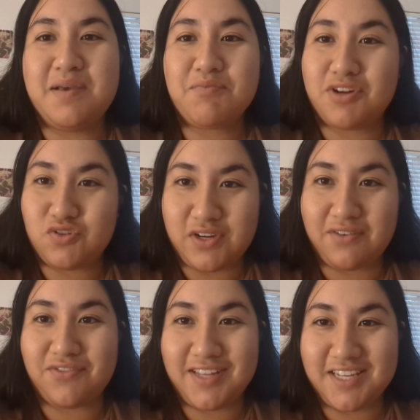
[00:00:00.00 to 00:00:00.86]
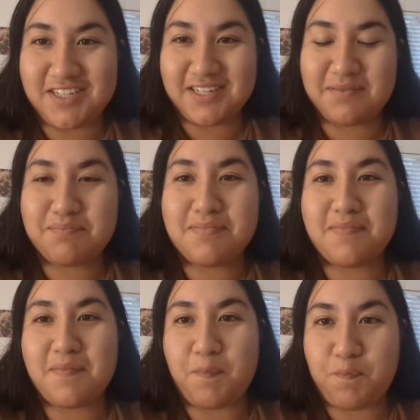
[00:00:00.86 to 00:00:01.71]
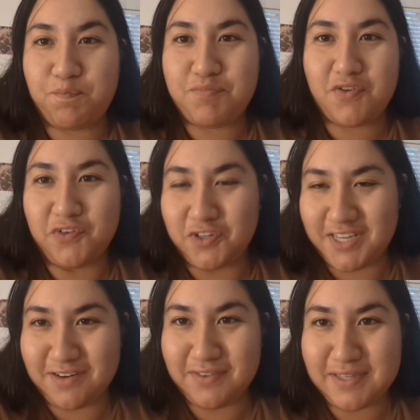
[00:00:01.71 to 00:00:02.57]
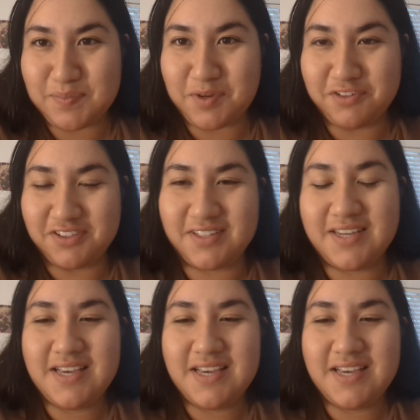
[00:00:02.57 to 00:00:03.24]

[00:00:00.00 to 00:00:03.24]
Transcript: I'm gonna try to finish it before the end of this month.